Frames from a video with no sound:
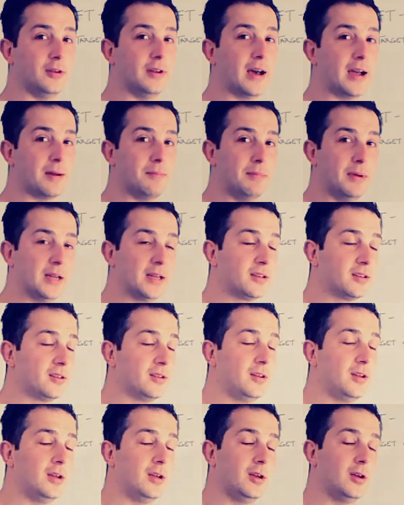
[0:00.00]
a 9 minute,
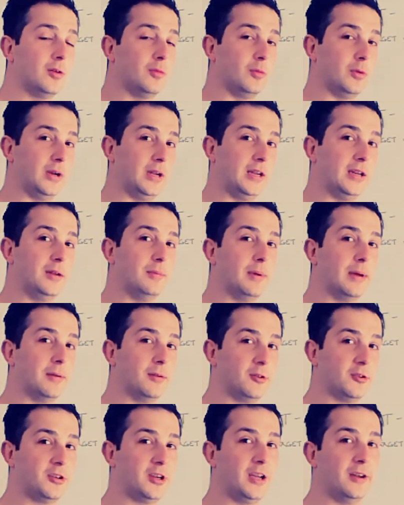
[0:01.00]
we need to be
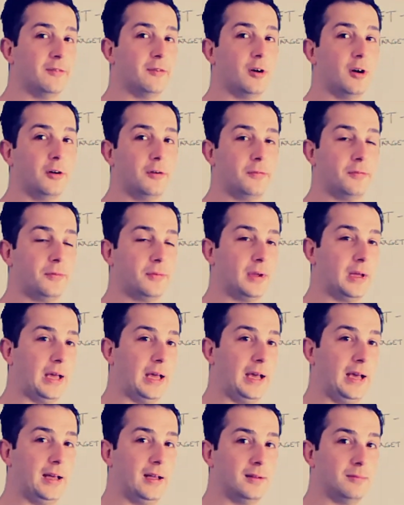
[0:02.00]
able to shave off
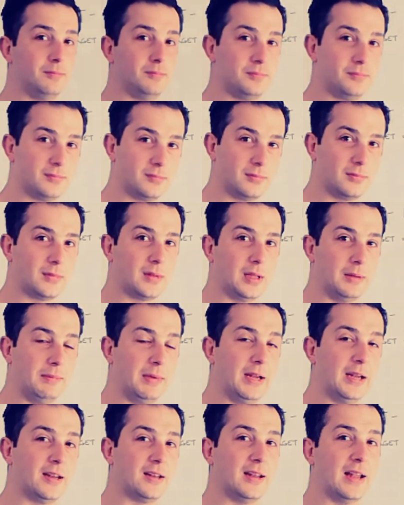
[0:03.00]
a
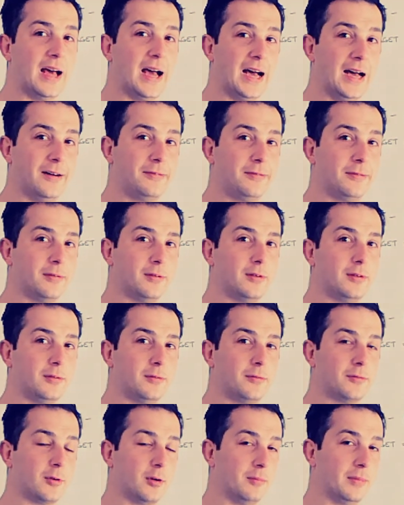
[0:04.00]
minute and a half
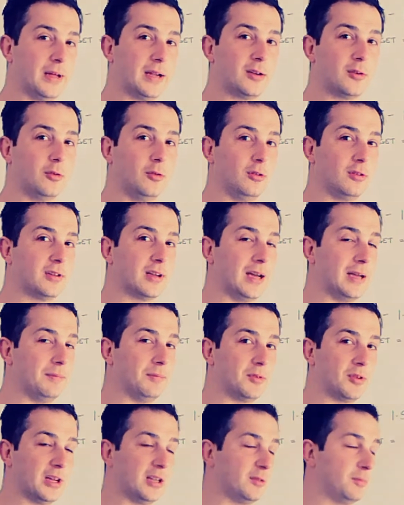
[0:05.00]
from that total
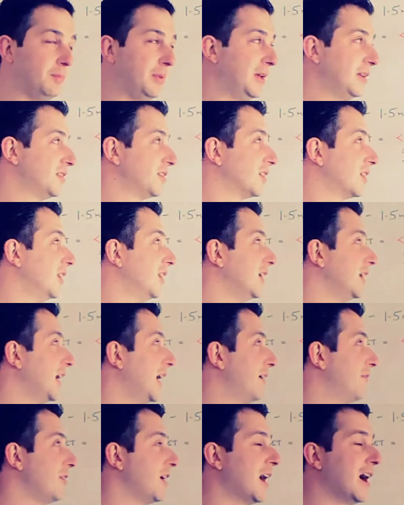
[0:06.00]
time. So that's basically
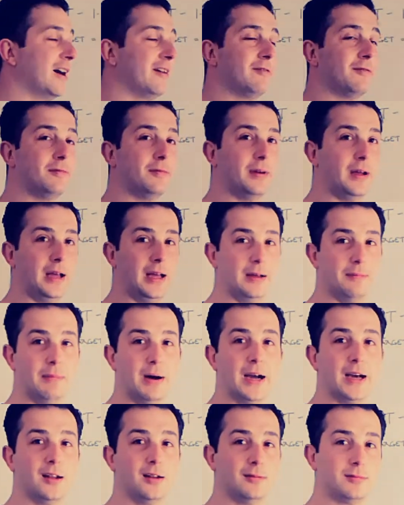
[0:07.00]
every half
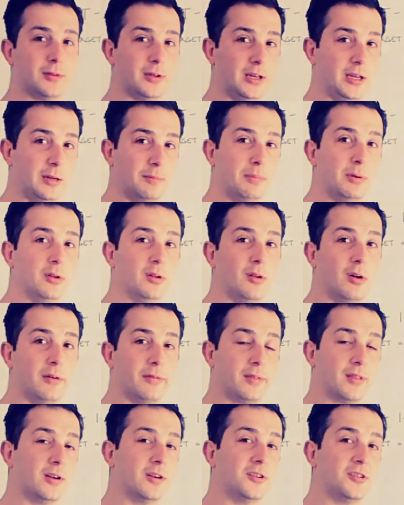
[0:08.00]
mile, you need to pull
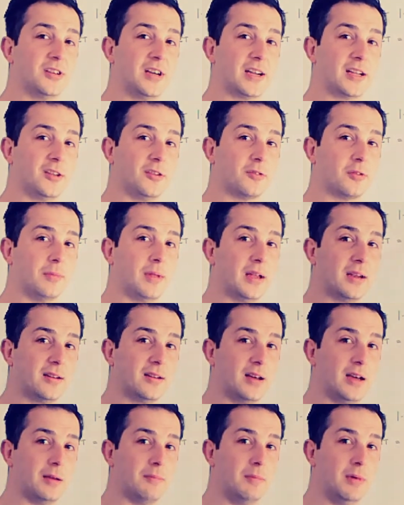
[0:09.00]
off 30 seconds from that
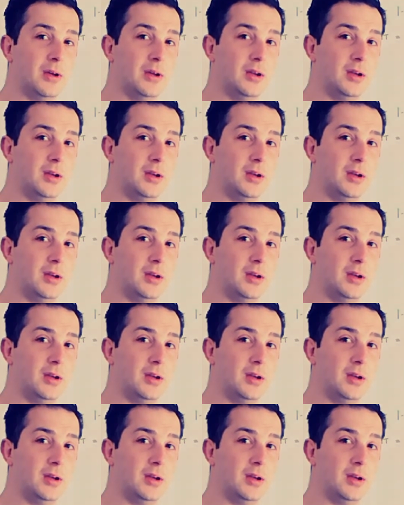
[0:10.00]
time.